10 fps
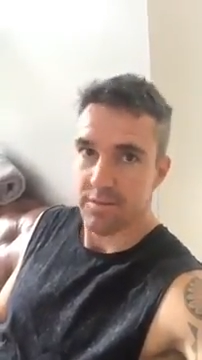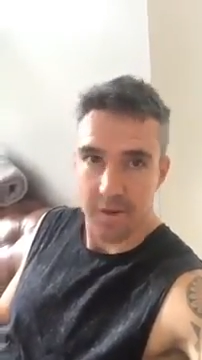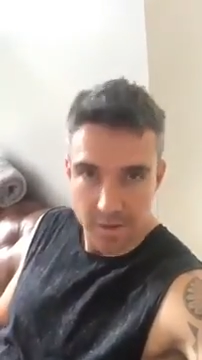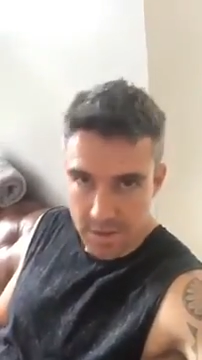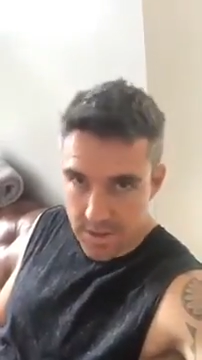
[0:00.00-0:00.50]

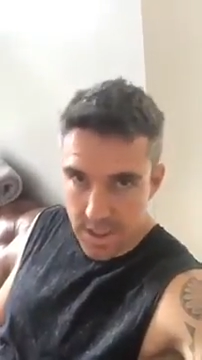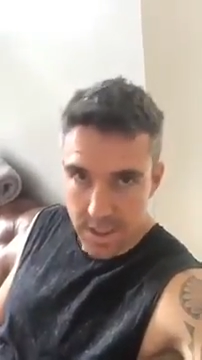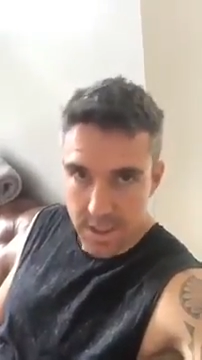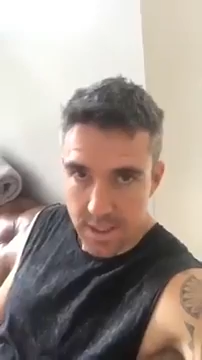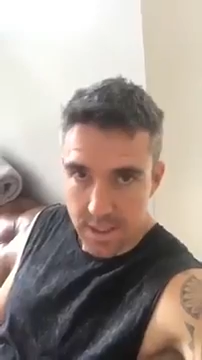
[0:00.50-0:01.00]
Father's
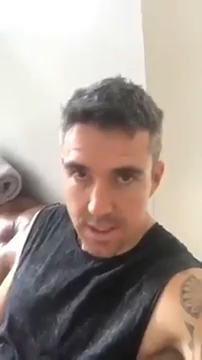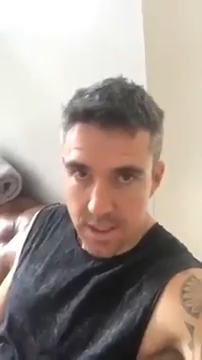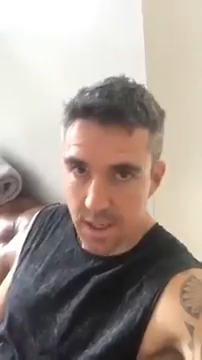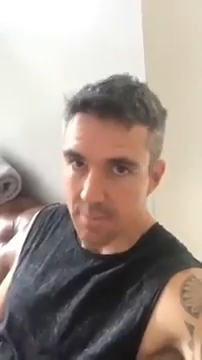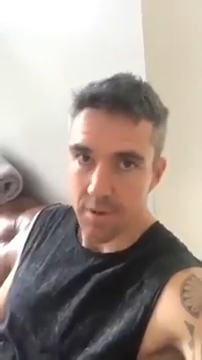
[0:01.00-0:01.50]
Day.
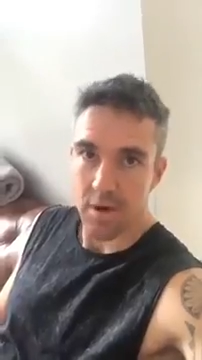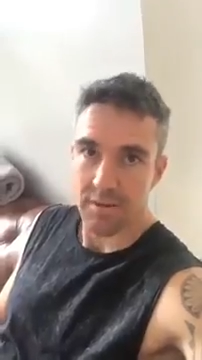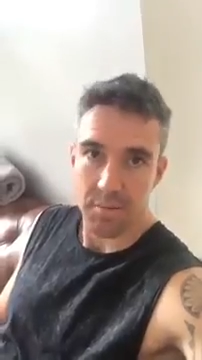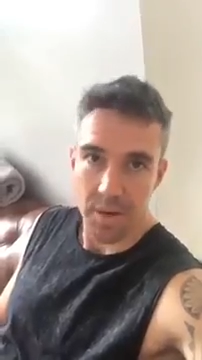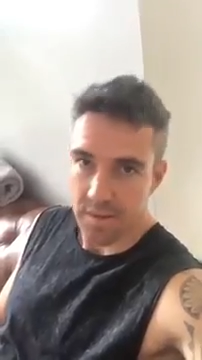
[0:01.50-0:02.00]
I'm not
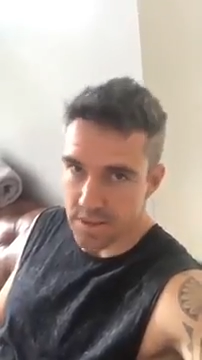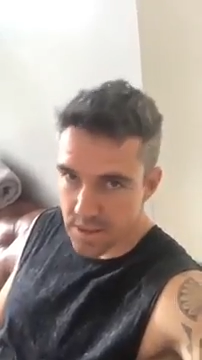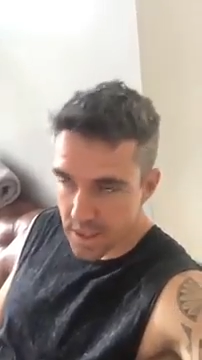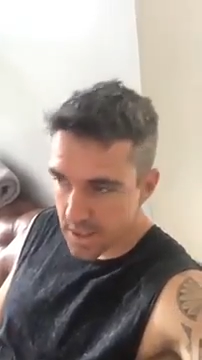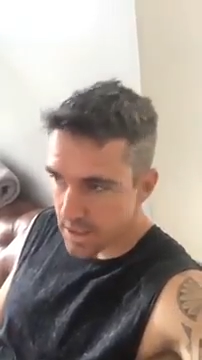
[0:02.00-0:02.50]
having Mother's
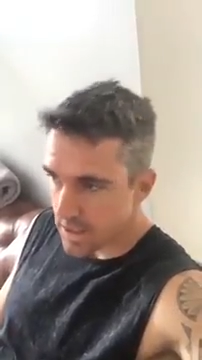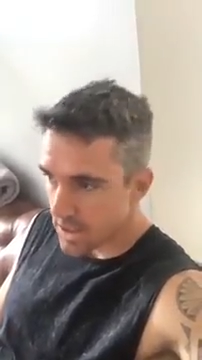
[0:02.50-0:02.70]
Day.